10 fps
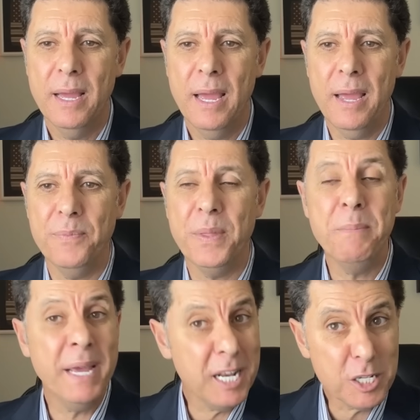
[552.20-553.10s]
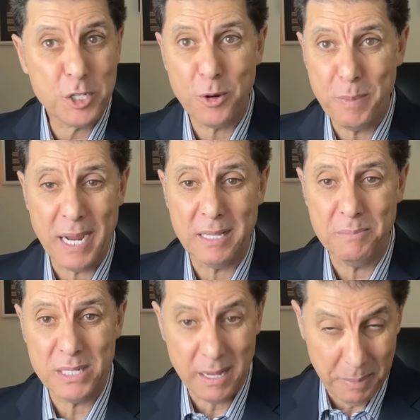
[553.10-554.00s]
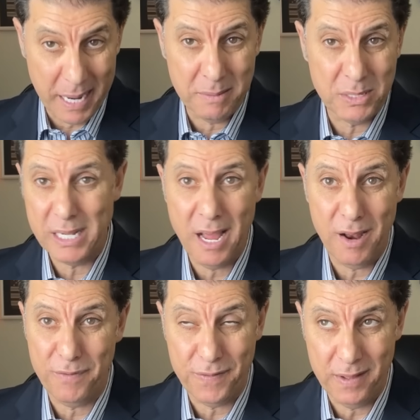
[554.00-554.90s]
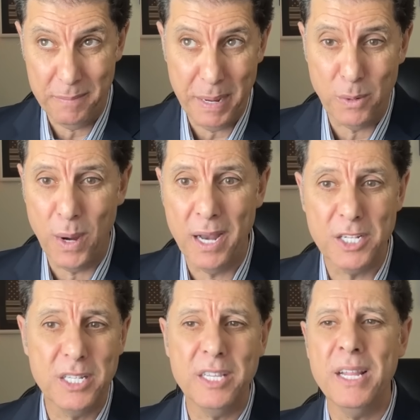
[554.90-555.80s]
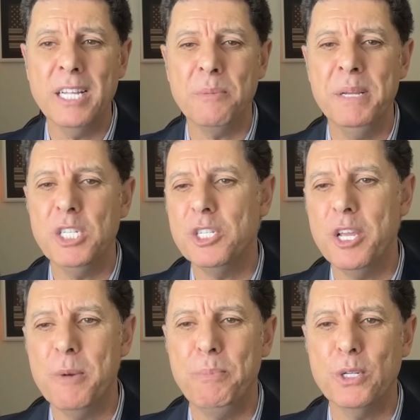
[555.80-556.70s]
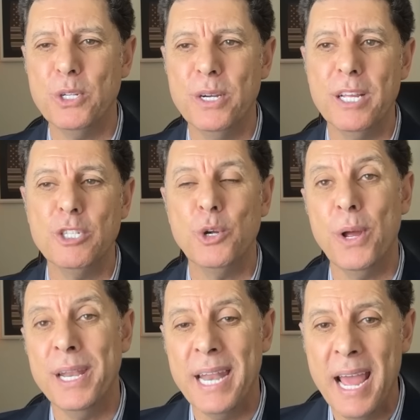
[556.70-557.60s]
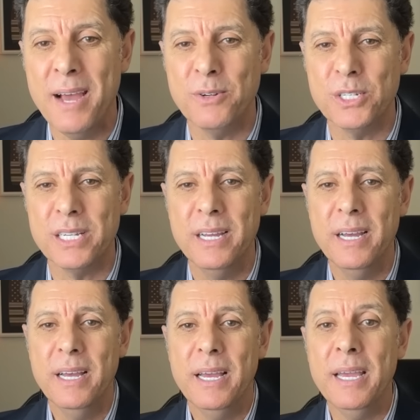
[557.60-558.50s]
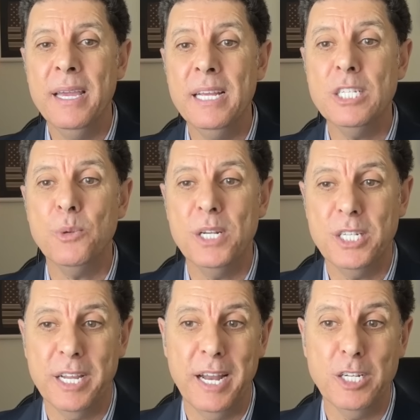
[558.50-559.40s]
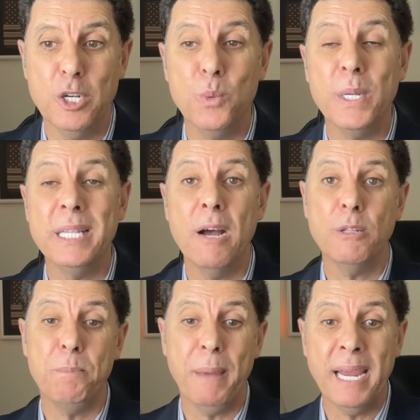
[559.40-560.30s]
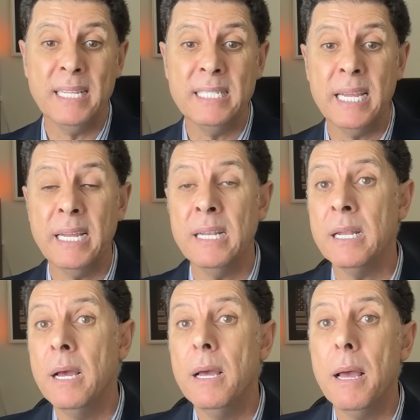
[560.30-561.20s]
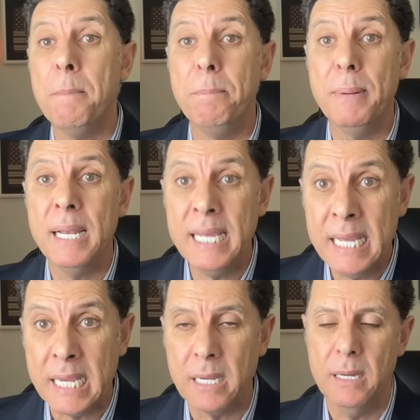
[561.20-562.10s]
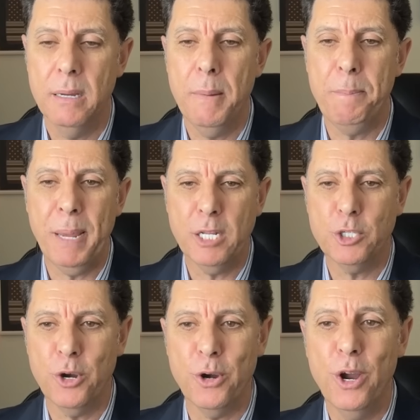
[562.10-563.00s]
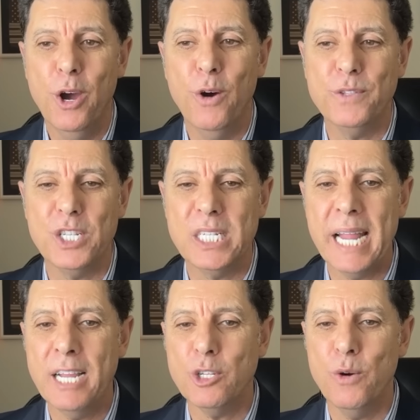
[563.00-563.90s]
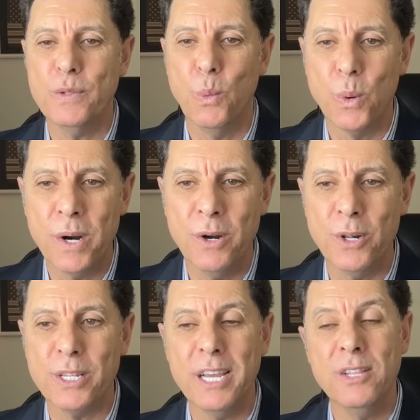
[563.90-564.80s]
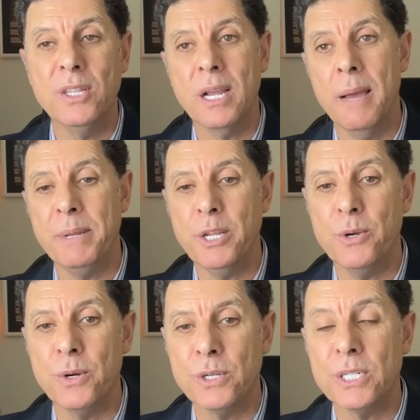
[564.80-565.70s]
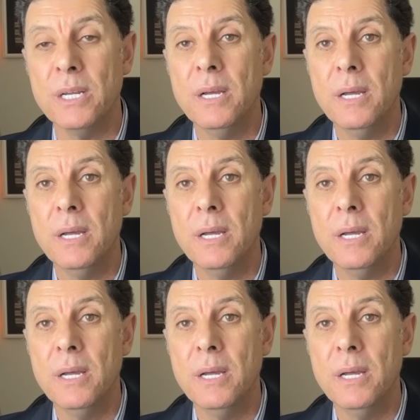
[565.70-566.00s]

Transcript: And the minister by, them, by himself, uh, Ben Wallace, did not miss the opportunity to announce his resignation without painting a bleak picture of the state of the world in the coming years